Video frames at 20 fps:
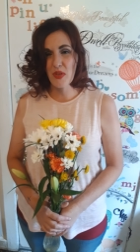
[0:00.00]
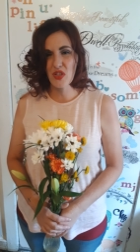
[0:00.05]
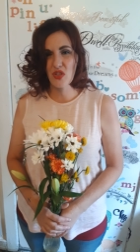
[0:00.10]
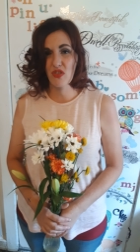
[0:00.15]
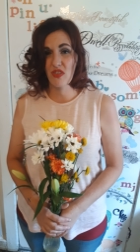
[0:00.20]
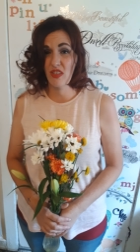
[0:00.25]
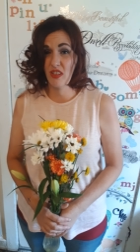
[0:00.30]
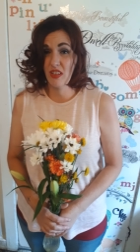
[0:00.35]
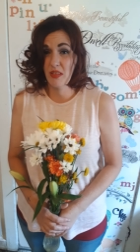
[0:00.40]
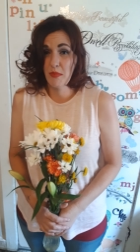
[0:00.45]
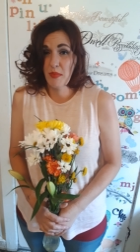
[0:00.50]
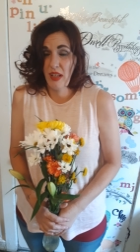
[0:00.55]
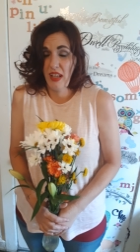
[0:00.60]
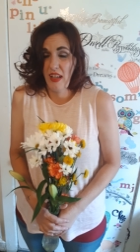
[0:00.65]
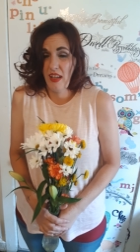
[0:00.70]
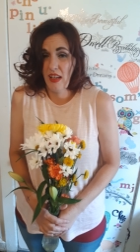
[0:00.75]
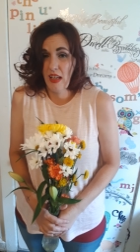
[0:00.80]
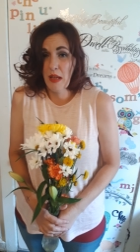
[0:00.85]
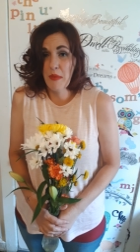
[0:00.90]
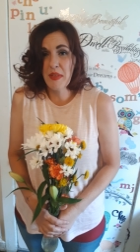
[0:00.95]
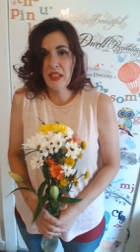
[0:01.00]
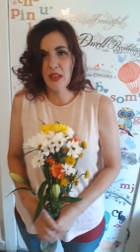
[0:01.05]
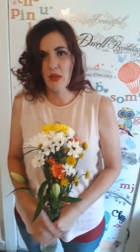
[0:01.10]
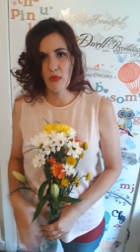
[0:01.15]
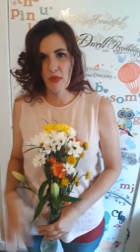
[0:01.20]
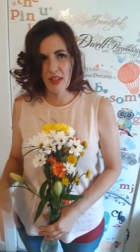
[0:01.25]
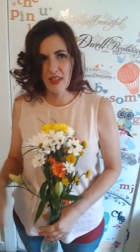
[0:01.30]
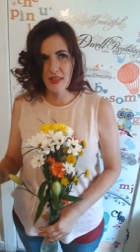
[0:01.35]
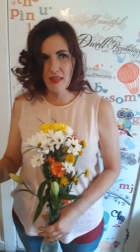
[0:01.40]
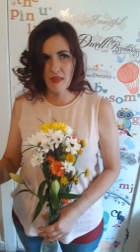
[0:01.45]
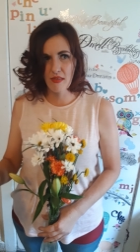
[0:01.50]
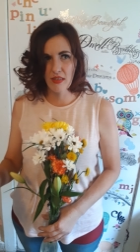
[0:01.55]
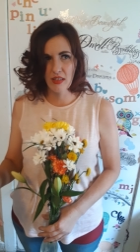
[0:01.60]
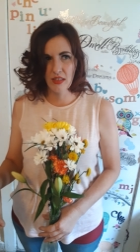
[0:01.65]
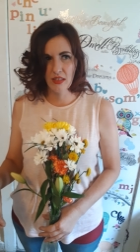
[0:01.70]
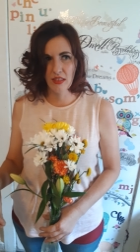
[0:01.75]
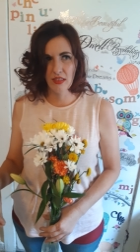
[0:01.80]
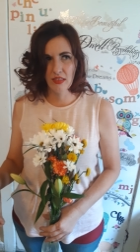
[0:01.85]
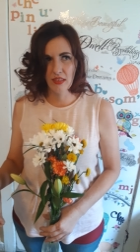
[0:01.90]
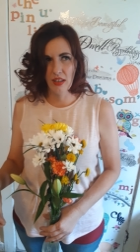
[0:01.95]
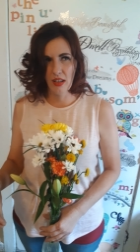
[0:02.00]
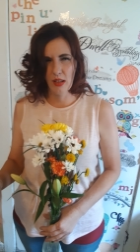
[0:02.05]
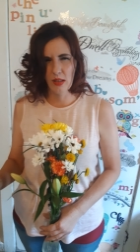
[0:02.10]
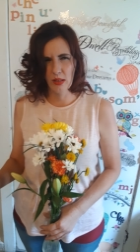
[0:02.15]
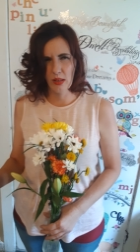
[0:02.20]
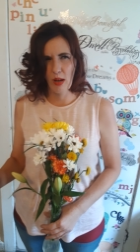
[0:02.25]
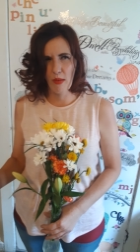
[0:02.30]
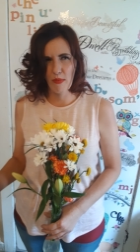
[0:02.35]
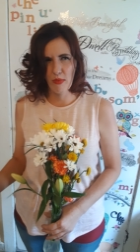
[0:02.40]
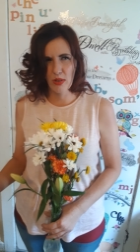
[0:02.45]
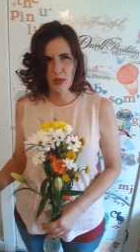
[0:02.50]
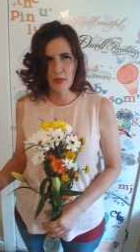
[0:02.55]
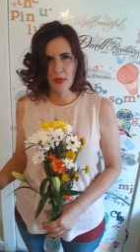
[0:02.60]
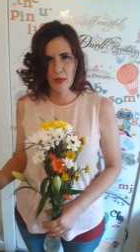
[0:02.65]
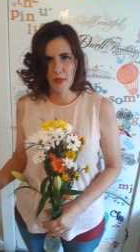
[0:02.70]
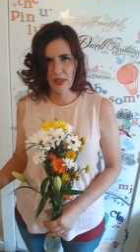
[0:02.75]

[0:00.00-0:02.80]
was good, but I mean, it was a little uncomfortable,